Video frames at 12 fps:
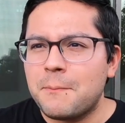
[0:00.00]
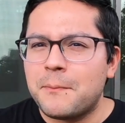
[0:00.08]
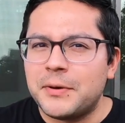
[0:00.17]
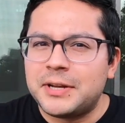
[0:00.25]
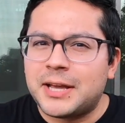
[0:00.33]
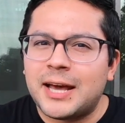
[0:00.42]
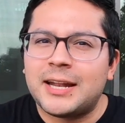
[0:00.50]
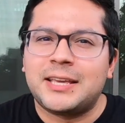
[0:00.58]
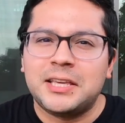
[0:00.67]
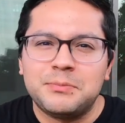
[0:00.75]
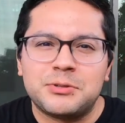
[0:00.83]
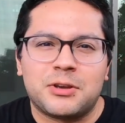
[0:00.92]
but it kind of
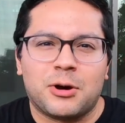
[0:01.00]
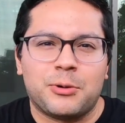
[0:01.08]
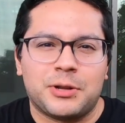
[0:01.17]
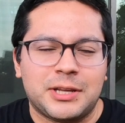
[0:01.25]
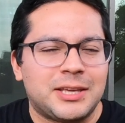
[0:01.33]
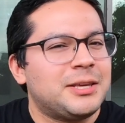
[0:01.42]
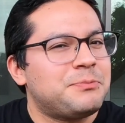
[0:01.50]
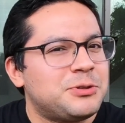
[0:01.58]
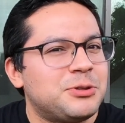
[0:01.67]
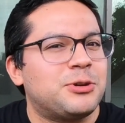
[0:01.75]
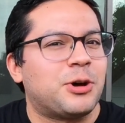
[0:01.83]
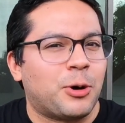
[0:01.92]
keeps going. It keeps
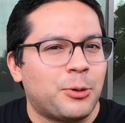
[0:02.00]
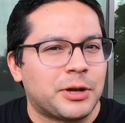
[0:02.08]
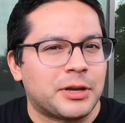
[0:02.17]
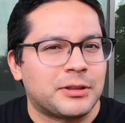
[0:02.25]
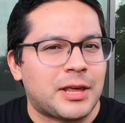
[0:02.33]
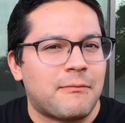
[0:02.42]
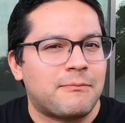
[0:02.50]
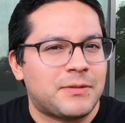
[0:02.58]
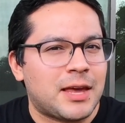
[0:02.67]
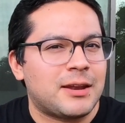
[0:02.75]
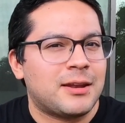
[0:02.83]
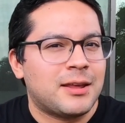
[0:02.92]
you going.
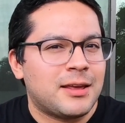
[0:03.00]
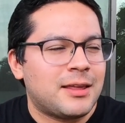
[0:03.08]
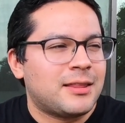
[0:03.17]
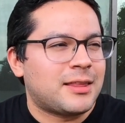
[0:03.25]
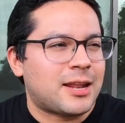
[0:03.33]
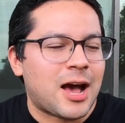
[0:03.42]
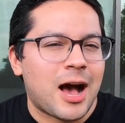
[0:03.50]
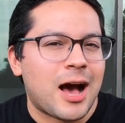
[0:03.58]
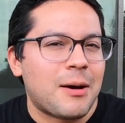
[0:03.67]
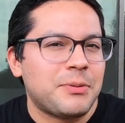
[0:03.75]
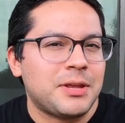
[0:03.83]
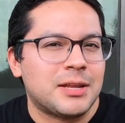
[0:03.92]
That
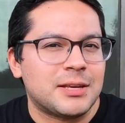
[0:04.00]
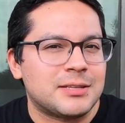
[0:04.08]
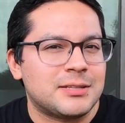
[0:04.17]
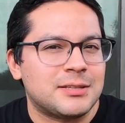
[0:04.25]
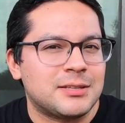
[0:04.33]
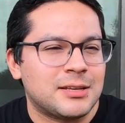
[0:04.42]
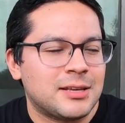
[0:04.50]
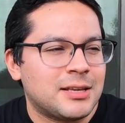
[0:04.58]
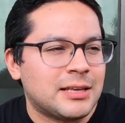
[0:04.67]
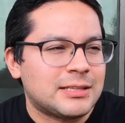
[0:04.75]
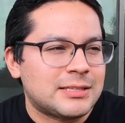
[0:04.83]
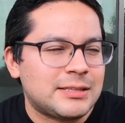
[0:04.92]
hoppiness
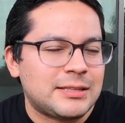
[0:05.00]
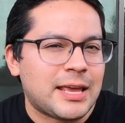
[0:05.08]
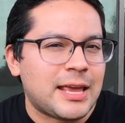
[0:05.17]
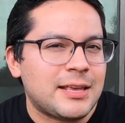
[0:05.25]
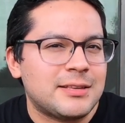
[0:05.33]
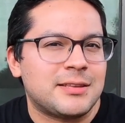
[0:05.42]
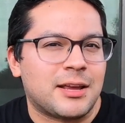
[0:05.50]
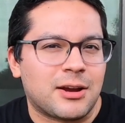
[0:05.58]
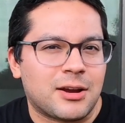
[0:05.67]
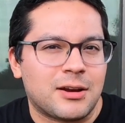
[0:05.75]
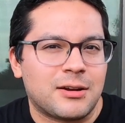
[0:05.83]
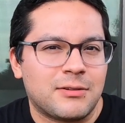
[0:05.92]
stays
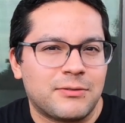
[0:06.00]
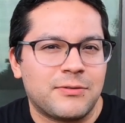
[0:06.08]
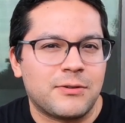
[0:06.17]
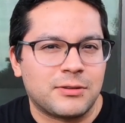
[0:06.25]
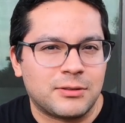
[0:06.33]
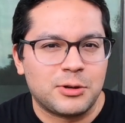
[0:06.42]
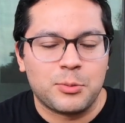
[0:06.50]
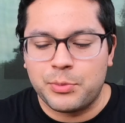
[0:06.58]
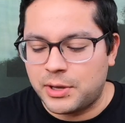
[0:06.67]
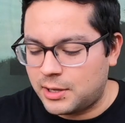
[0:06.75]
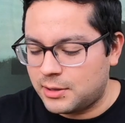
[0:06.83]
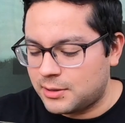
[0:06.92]
there for a little
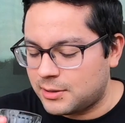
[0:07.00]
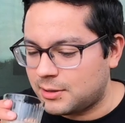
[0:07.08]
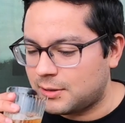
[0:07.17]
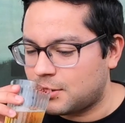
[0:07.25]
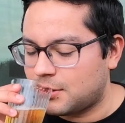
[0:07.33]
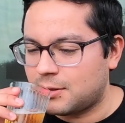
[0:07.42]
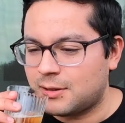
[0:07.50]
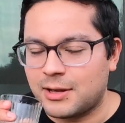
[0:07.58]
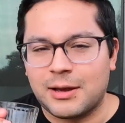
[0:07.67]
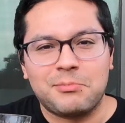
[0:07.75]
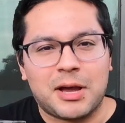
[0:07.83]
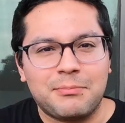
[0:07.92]
bit.
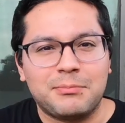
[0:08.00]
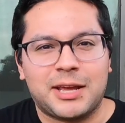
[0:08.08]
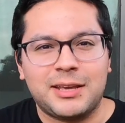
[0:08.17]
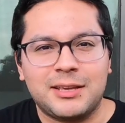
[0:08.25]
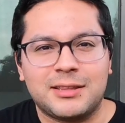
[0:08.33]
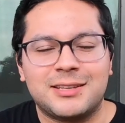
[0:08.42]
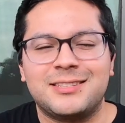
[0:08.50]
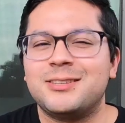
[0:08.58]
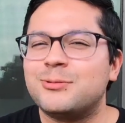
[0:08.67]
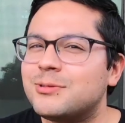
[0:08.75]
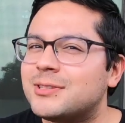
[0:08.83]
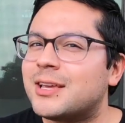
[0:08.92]
I'm liking this.
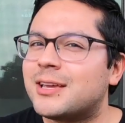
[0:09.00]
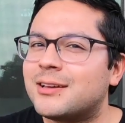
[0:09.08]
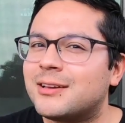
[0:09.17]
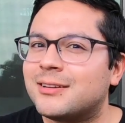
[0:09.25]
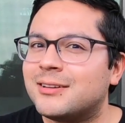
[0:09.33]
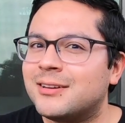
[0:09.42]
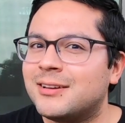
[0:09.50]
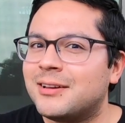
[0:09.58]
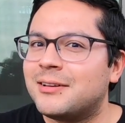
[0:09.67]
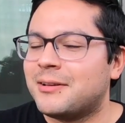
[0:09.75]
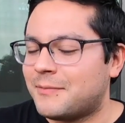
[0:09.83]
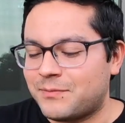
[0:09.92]
This one's like
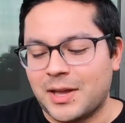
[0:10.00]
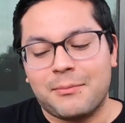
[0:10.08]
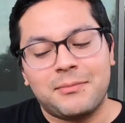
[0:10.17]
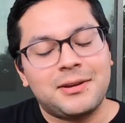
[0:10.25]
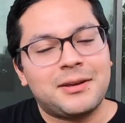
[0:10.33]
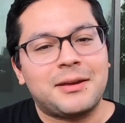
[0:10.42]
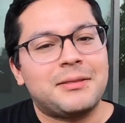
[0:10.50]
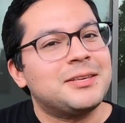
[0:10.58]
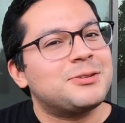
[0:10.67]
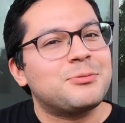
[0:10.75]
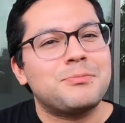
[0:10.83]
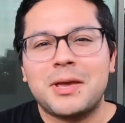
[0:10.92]

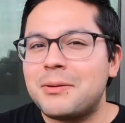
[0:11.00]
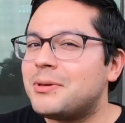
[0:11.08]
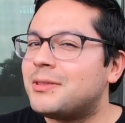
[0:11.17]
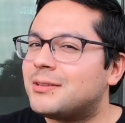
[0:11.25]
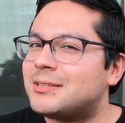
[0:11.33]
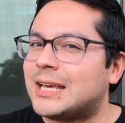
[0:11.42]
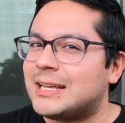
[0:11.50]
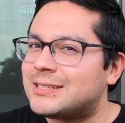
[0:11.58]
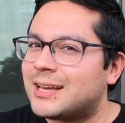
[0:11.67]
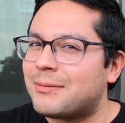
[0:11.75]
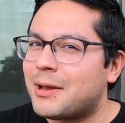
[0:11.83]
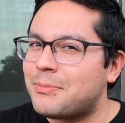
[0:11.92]
this one may be the
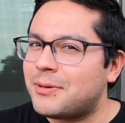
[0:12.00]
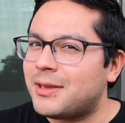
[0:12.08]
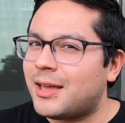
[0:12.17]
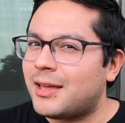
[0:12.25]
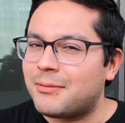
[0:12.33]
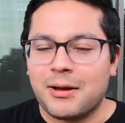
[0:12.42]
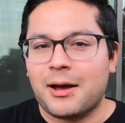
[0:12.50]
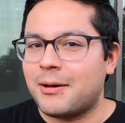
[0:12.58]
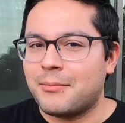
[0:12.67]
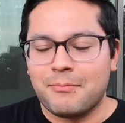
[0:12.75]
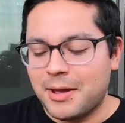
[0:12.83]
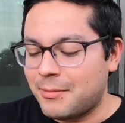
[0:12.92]
daytime IPA.
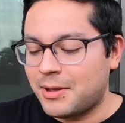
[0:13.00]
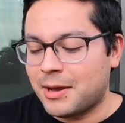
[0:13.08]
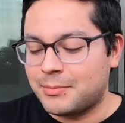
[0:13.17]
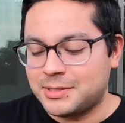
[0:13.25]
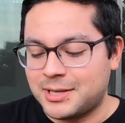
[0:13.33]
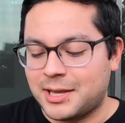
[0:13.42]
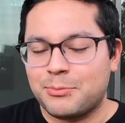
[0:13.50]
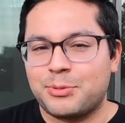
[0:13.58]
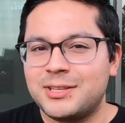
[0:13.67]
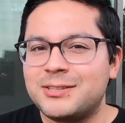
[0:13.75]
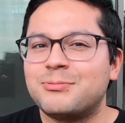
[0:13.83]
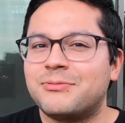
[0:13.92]
Maybe I'm mistaken, but
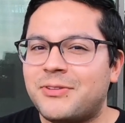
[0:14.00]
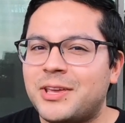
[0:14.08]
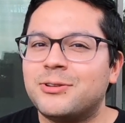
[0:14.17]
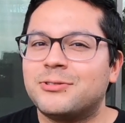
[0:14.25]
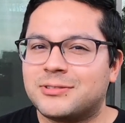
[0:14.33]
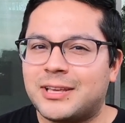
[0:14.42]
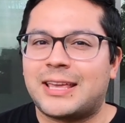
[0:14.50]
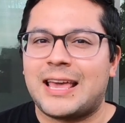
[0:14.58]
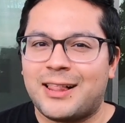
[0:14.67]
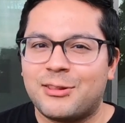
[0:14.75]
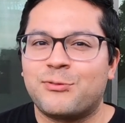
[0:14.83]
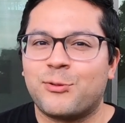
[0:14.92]
this one feels like
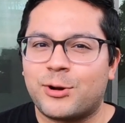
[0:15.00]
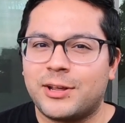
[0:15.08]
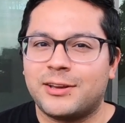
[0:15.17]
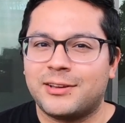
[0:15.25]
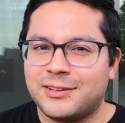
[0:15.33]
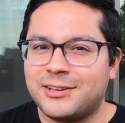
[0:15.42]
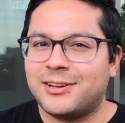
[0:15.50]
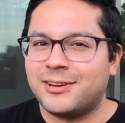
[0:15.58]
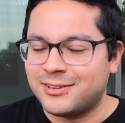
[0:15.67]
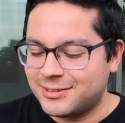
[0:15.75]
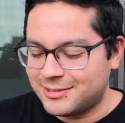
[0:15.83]
California, you know?